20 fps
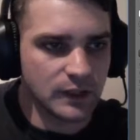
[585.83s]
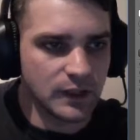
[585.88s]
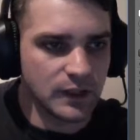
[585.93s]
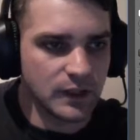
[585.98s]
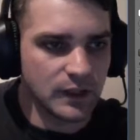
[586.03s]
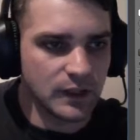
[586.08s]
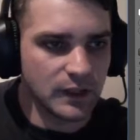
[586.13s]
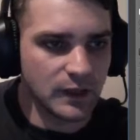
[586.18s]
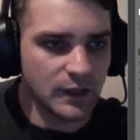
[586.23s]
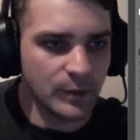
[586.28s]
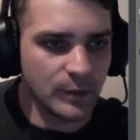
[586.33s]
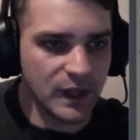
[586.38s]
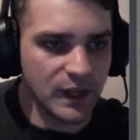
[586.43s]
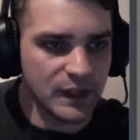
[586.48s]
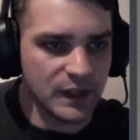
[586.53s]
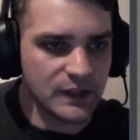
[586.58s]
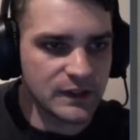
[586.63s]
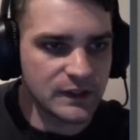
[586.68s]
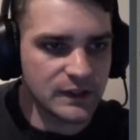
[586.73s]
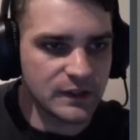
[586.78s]
and the
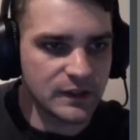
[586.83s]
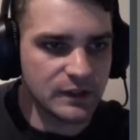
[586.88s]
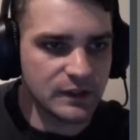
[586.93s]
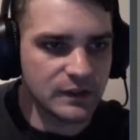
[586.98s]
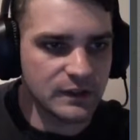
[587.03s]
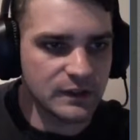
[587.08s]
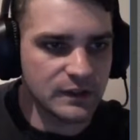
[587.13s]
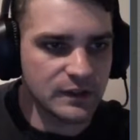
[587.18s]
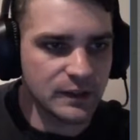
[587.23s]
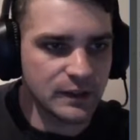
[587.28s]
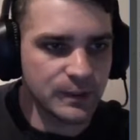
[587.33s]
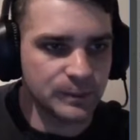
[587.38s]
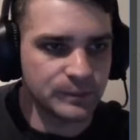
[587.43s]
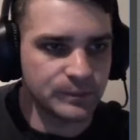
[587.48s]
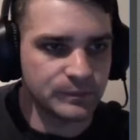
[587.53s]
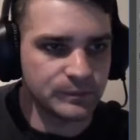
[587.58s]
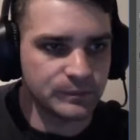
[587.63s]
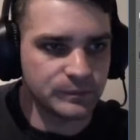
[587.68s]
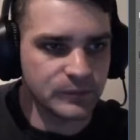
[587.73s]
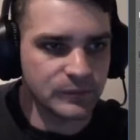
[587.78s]
base, and a
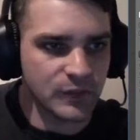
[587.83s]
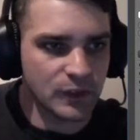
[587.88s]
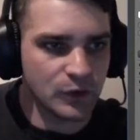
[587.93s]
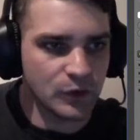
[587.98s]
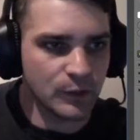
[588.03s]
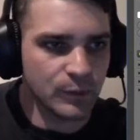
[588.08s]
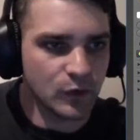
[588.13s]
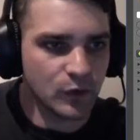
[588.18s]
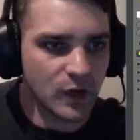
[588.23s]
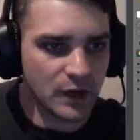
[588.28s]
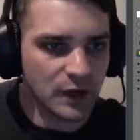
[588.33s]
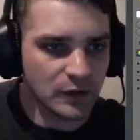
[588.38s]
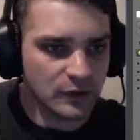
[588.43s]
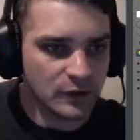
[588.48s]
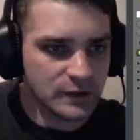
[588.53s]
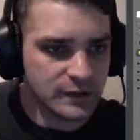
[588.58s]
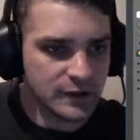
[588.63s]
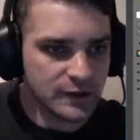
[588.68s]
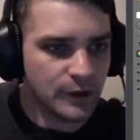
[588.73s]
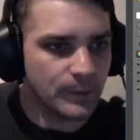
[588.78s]
lot brighter on
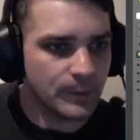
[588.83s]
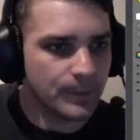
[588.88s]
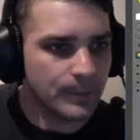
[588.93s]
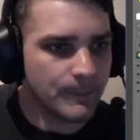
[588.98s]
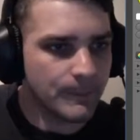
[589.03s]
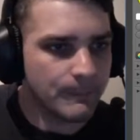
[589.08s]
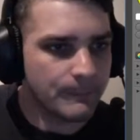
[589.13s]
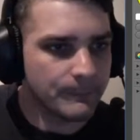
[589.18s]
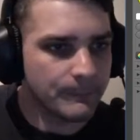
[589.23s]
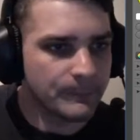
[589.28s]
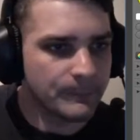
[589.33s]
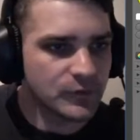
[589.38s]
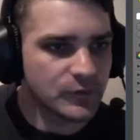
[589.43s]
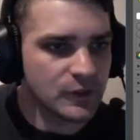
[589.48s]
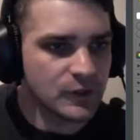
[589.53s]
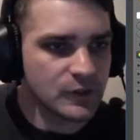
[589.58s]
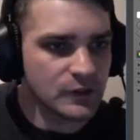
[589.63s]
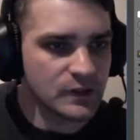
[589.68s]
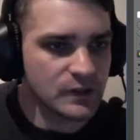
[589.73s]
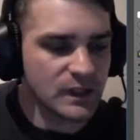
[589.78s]
top.
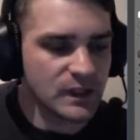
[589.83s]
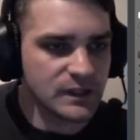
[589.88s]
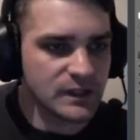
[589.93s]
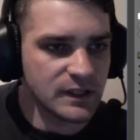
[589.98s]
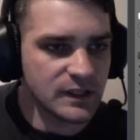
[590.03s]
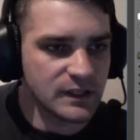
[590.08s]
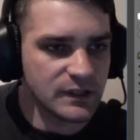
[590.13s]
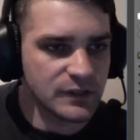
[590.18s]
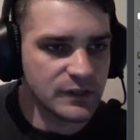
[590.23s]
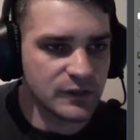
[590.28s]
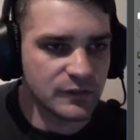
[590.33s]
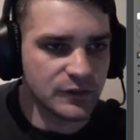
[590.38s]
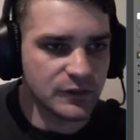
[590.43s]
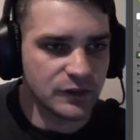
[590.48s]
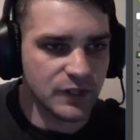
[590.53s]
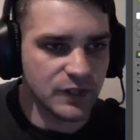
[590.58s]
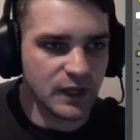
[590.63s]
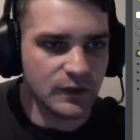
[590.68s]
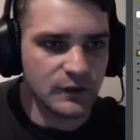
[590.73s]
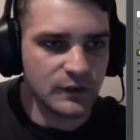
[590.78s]
So that's our soft
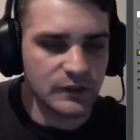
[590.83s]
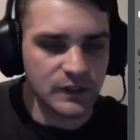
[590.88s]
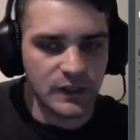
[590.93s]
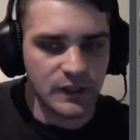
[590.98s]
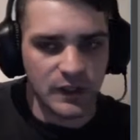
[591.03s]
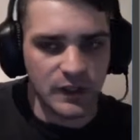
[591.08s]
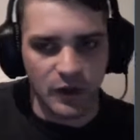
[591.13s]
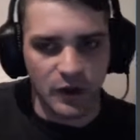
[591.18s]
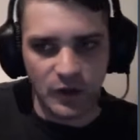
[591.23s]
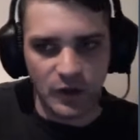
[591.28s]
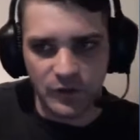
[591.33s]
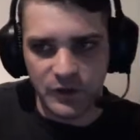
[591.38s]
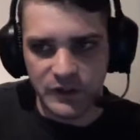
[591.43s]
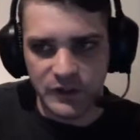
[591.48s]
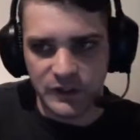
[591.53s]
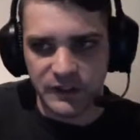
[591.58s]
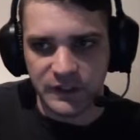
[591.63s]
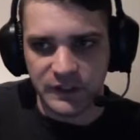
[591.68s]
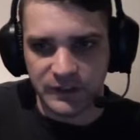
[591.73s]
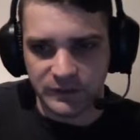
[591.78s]
shadows.
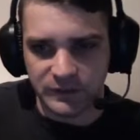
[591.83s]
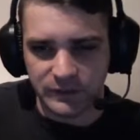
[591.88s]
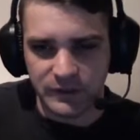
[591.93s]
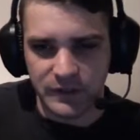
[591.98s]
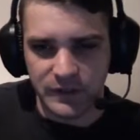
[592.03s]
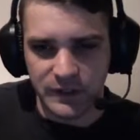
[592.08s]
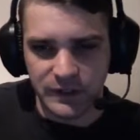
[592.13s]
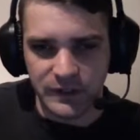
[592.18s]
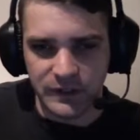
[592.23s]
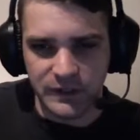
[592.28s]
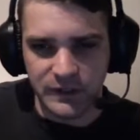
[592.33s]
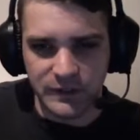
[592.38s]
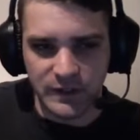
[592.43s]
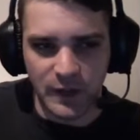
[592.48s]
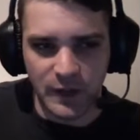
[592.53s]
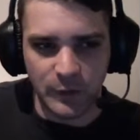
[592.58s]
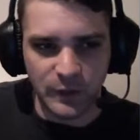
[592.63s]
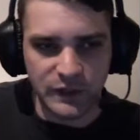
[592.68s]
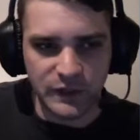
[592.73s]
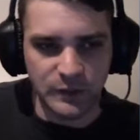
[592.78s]
Obviously this is
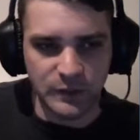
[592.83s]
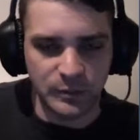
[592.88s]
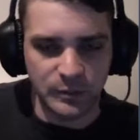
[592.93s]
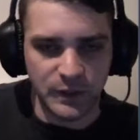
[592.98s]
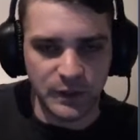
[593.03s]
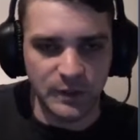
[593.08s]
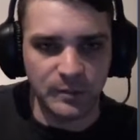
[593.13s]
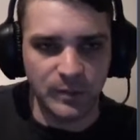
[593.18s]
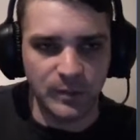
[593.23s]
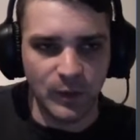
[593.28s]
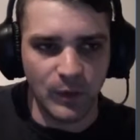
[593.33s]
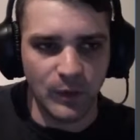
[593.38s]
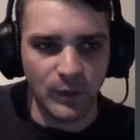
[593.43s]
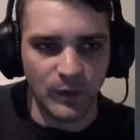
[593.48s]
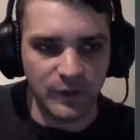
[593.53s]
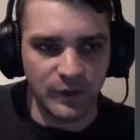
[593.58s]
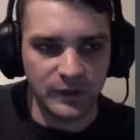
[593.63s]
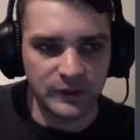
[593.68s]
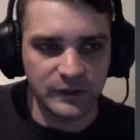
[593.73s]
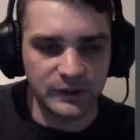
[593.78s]
going to be more